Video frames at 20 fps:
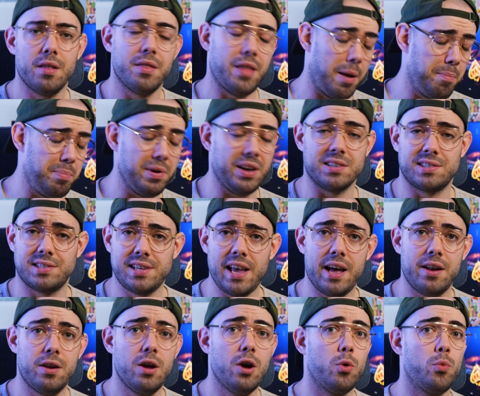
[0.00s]
That being
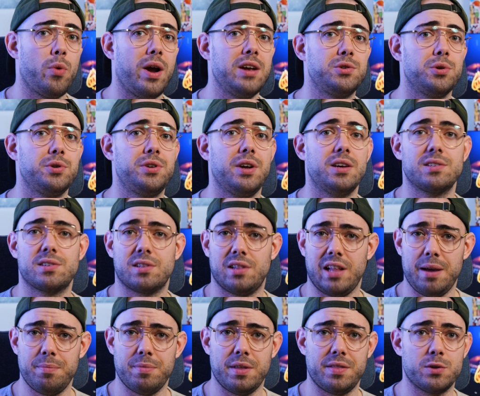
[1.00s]
said, Razer does
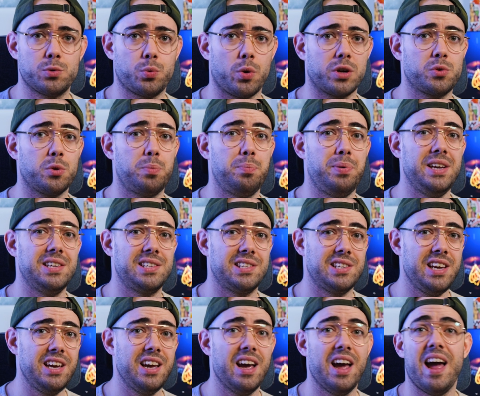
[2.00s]
claim that this works with
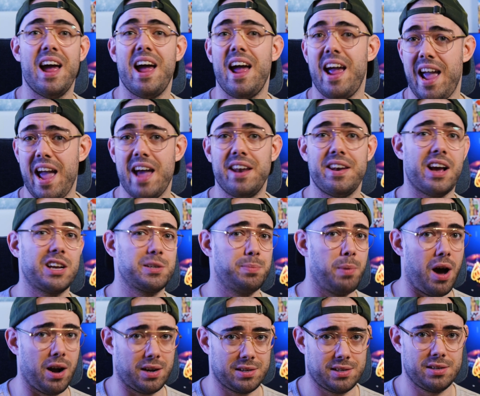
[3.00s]
PC and
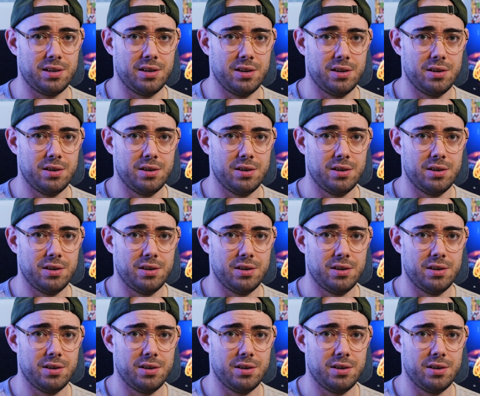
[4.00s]
Xbox.